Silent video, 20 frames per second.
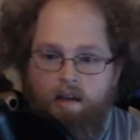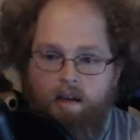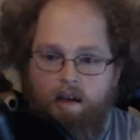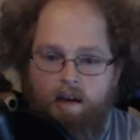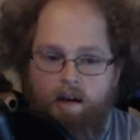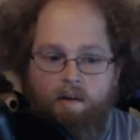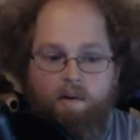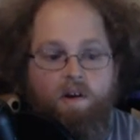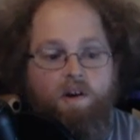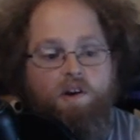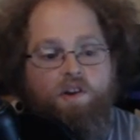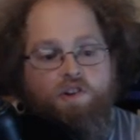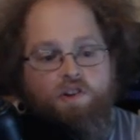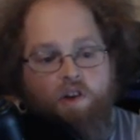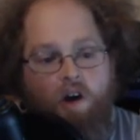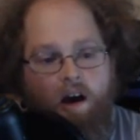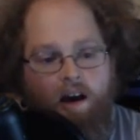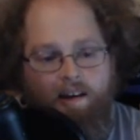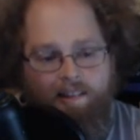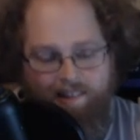
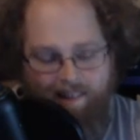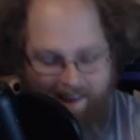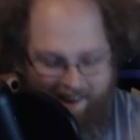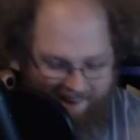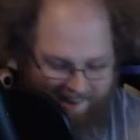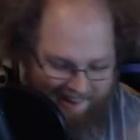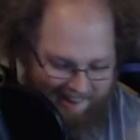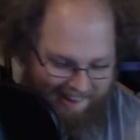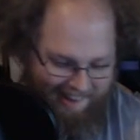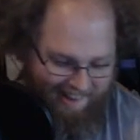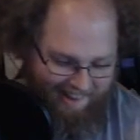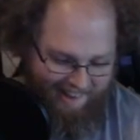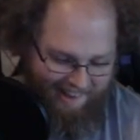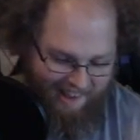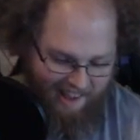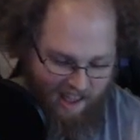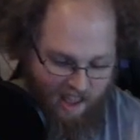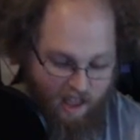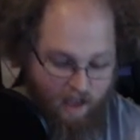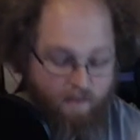
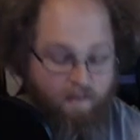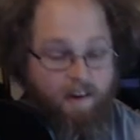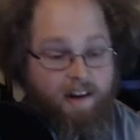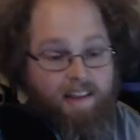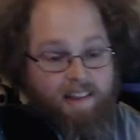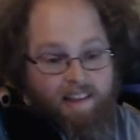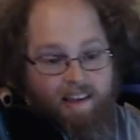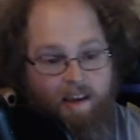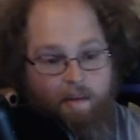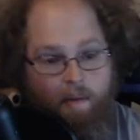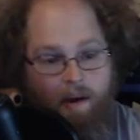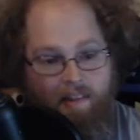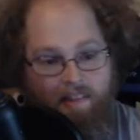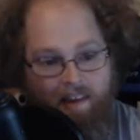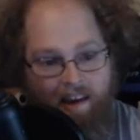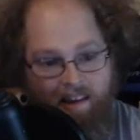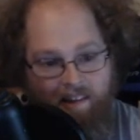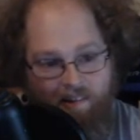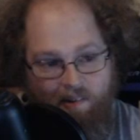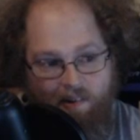A funny thing about
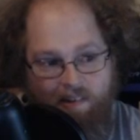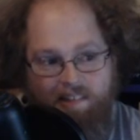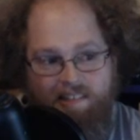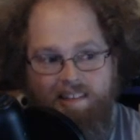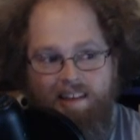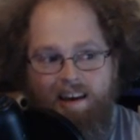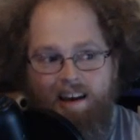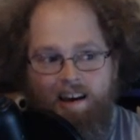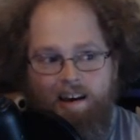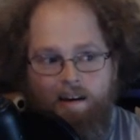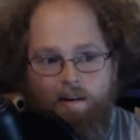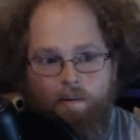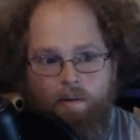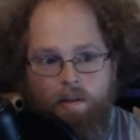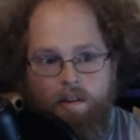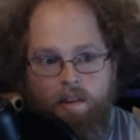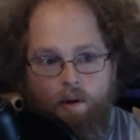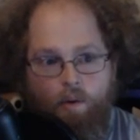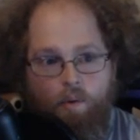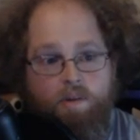that, Noise,
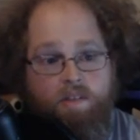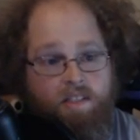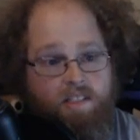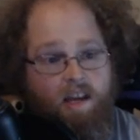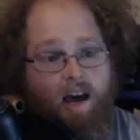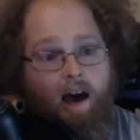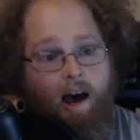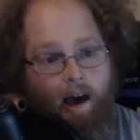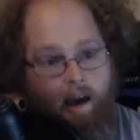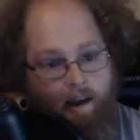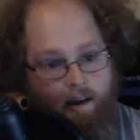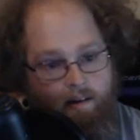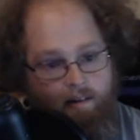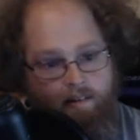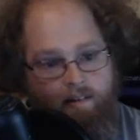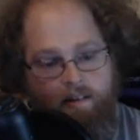there was a tie.